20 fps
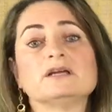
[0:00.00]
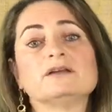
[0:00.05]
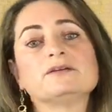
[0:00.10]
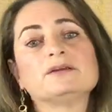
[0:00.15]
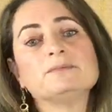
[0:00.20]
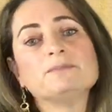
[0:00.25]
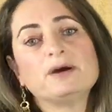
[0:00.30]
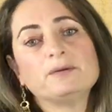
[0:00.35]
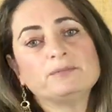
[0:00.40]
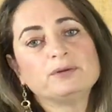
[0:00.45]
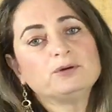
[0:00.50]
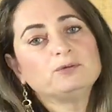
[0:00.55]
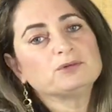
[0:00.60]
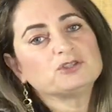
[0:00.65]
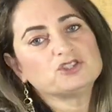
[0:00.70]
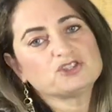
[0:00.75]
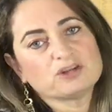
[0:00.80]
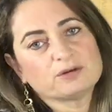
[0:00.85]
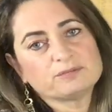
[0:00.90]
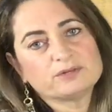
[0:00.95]
Remember
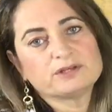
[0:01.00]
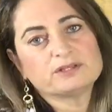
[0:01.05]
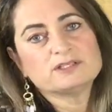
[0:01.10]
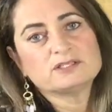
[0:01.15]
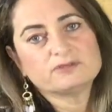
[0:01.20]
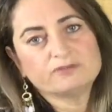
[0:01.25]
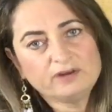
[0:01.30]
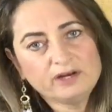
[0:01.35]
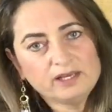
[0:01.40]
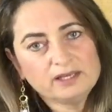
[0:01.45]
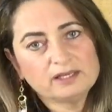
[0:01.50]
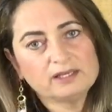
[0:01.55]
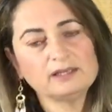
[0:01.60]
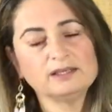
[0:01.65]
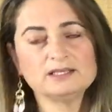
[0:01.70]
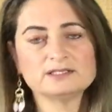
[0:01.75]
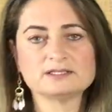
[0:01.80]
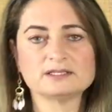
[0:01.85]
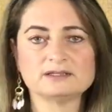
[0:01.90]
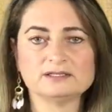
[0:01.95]
which number is free.
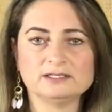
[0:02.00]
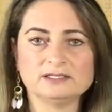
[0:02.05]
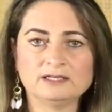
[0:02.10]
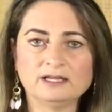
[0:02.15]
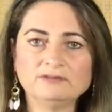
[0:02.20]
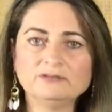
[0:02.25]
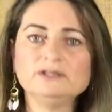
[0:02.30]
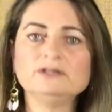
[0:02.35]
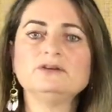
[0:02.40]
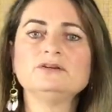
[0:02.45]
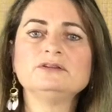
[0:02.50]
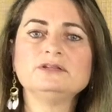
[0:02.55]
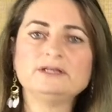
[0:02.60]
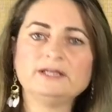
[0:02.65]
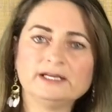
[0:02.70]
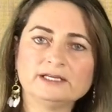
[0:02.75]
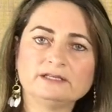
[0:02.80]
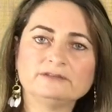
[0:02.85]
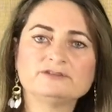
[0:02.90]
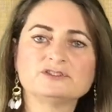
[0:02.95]
Is it the 11 or the
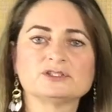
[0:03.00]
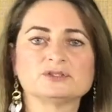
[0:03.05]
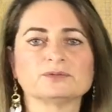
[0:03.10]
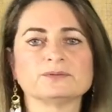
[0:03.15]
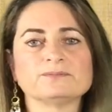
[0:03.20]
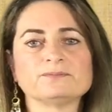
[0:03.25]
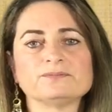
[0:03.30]
negative 2?